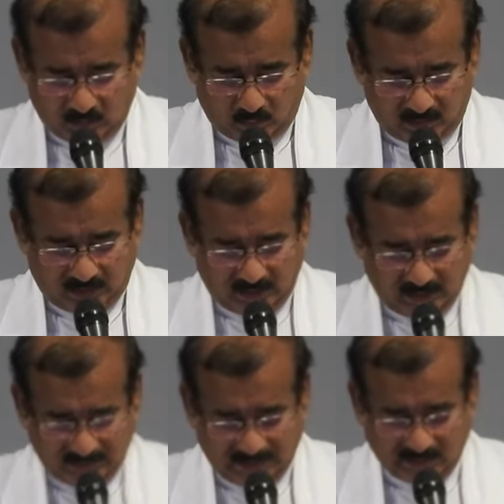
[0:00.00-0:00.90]

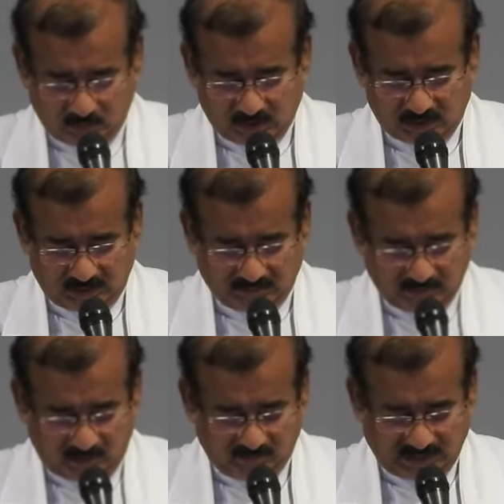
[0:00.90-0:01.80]
Only that worship
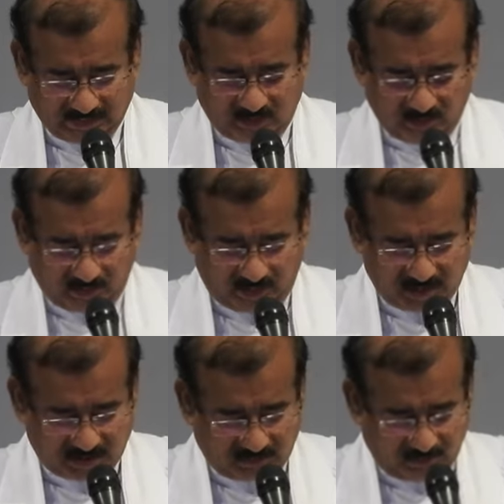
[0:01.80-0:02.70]
of that
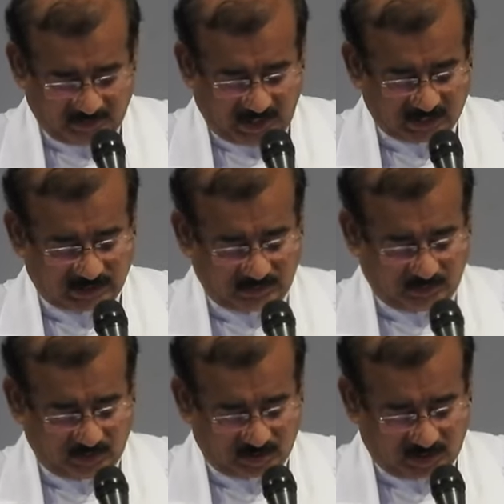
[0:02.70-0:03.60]
congregation will be
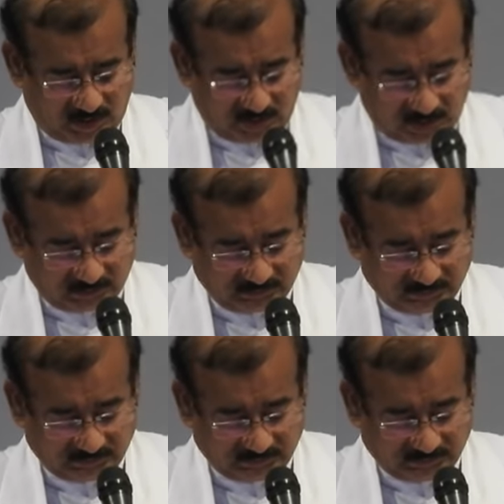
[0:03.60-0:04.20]
acceptable to God.